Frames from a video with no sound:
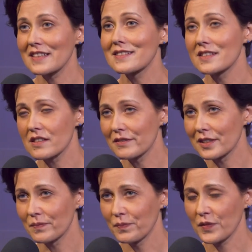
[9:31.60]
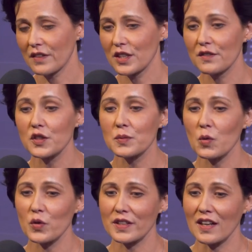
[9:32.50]
dozens of them. I've interviewed
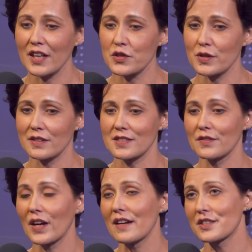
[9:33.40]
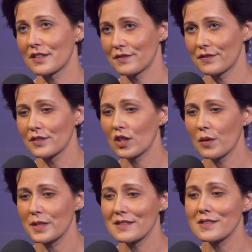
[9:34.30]
more than 100 survivors of
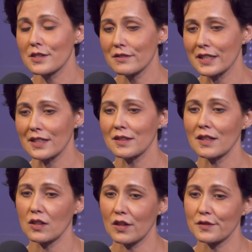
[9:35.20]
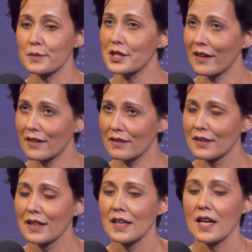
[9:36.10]
communist tyranny, a lot from China.
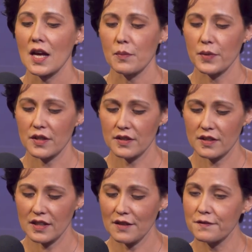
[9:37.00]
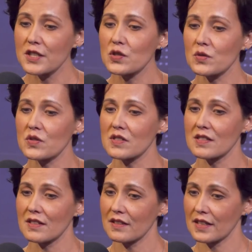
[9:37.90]
But the
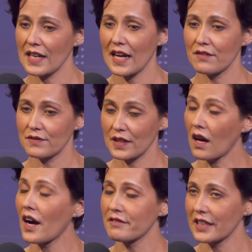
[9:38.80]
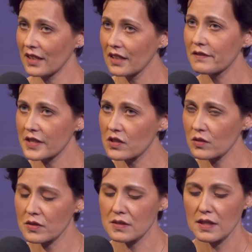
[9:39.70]
officials that have high-ranking
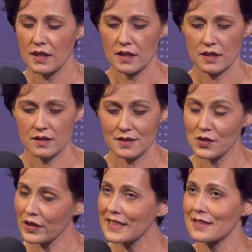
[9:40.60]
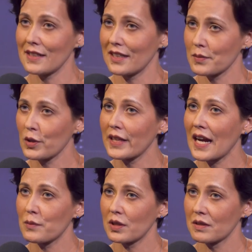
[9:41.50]
officials, it's not easy to get them on
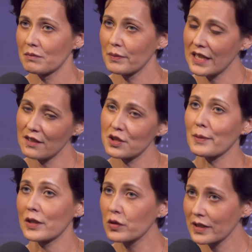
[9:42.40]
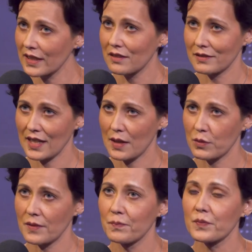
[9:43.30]
camera. Many of them I couldn't get on
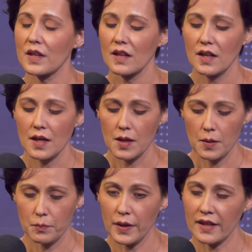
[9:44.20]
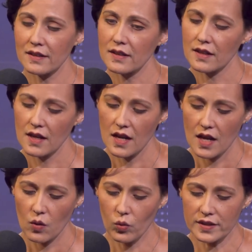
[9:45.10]
camera. But
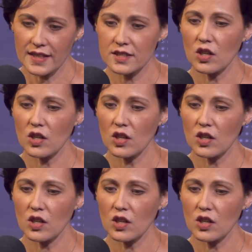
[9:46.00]
what they